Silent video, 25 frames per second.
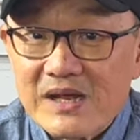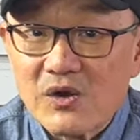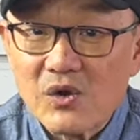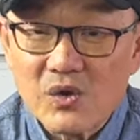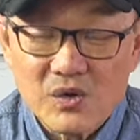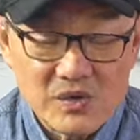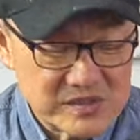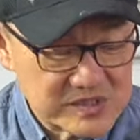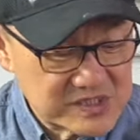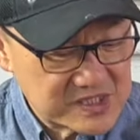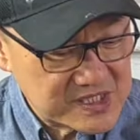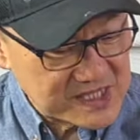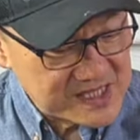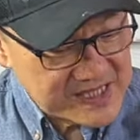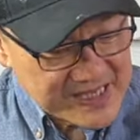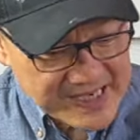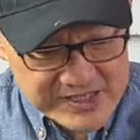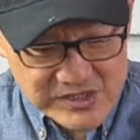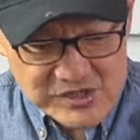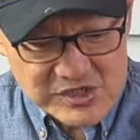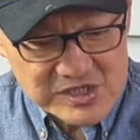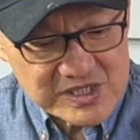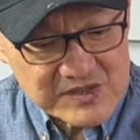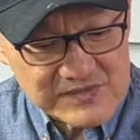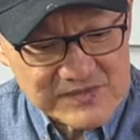or
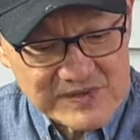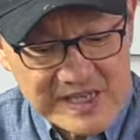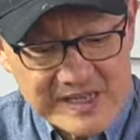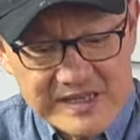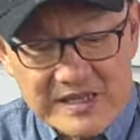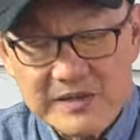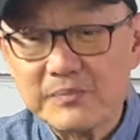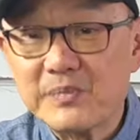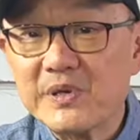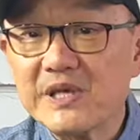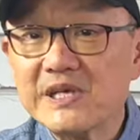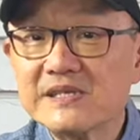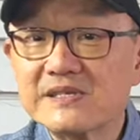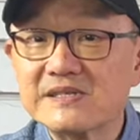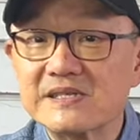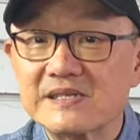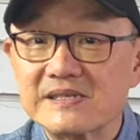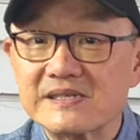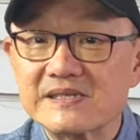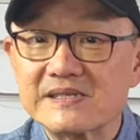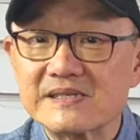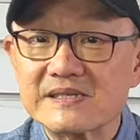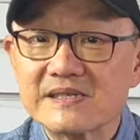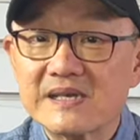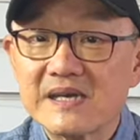selection of leather
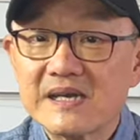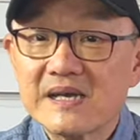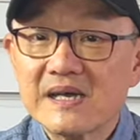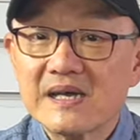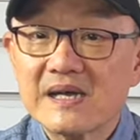pieces,